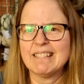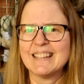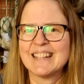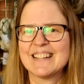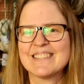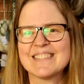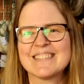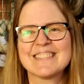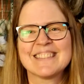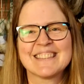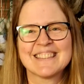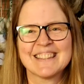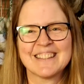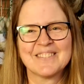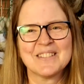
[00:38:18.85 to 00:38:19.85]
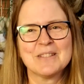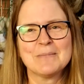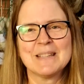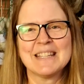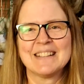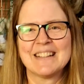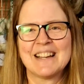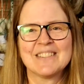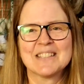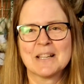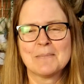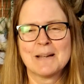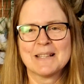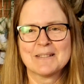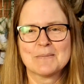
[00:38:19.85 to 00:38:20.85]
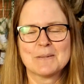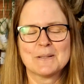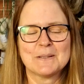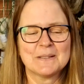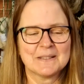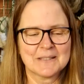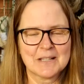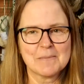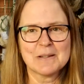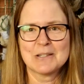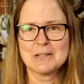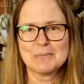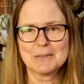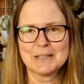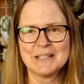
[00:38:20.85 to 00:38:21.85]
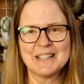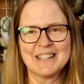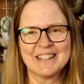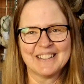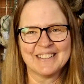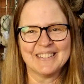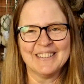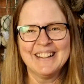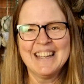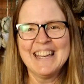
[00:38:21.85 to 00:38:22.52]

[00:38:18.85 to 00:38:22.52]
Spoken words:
And I'm like, what do you mean? How's that possible? Because all my sheep are here.